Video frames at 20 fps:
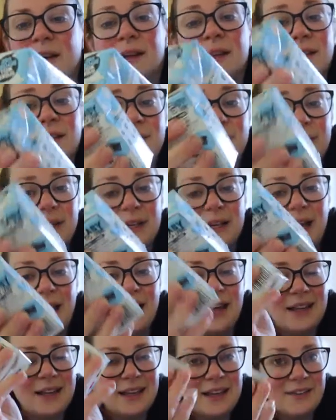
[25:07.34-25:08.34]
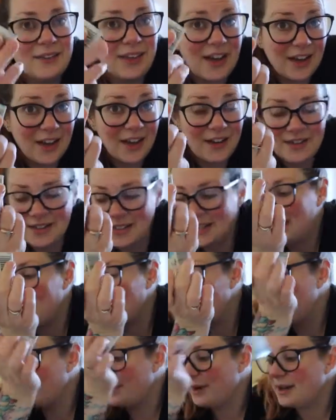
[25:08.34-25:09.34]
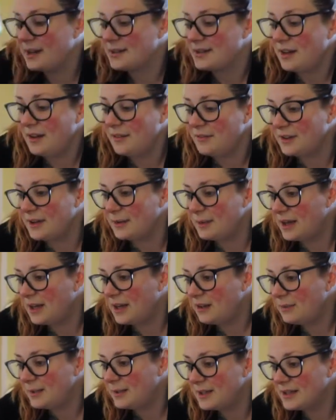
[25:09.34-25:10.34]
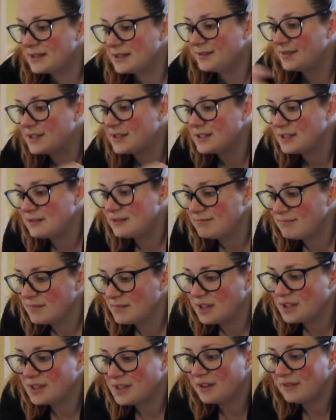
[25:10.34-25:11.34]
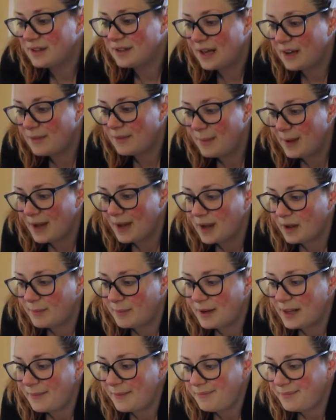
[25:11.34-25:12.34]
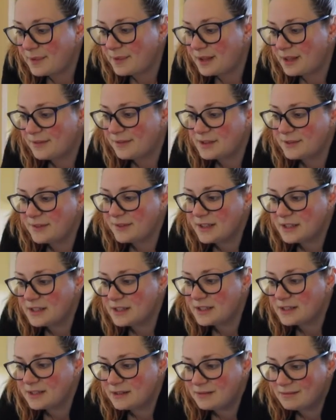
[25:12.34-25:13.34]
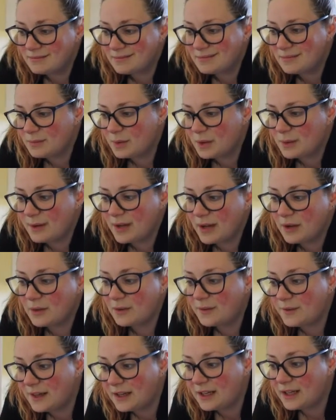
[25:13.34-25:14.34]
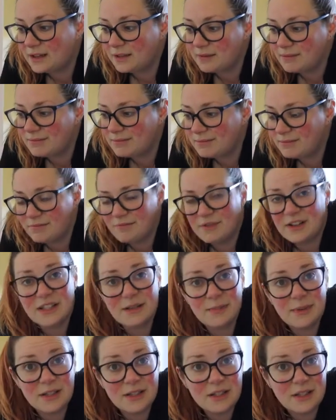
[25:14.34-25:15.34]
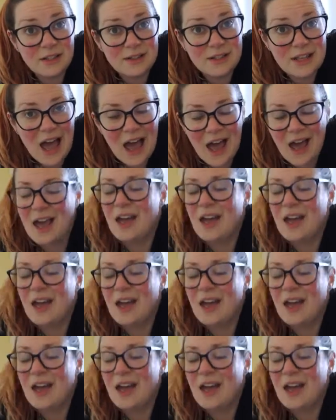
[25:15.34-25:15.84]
So we're gonna give that a go and see how that works. Hopefully well, because if it doesn't, I don't really have a backup plan. I'll have to find one of my old vegan recipes and use that.